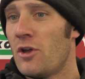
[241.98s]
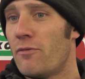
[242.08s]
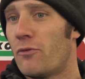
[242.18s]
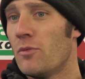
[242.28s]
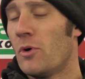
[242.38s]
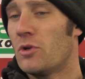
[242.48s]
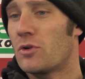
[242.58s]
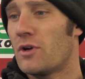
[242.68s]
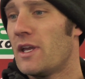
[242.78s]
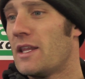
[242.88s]
you know, through my
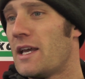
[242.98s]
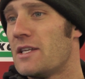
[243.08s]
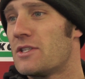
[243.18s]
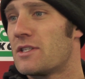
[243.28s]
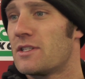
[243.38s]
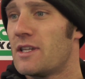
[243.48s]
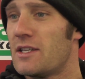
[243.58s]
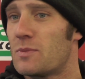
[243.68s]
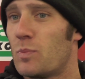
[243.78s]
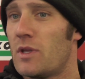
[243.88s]
career,
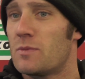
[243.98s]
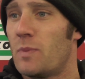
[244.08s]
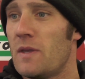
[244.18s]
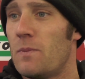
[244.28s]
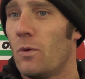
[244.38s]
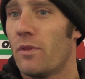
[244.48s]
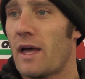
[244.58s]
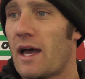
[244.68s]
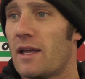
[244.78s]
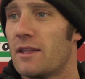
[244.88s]
there's people
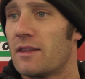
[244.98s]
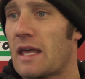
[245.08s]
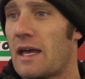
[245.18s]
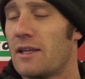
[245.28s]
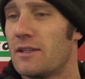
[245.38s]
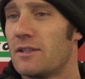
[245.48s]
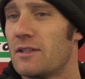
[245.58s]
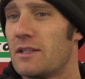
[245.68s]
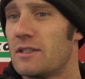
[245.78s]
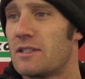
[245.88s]
that
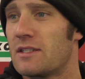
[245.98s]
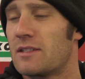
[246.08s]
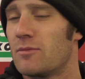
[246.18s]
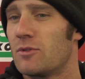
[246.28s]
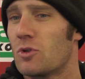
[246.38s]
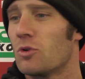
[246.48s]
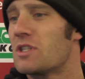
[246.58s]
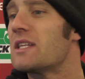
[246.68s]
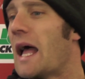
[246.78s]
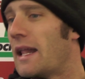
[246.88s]
sort of
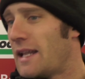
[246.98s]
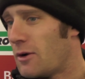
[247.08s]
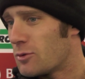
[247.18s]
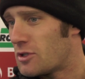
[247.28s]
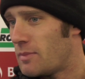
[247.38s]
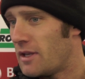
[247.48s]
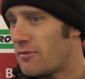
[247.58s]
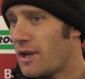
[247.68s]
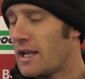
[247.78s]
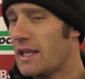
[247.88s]
stand out to me
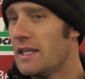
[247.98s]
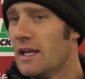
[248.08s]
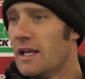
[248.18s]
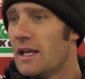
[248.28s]
really.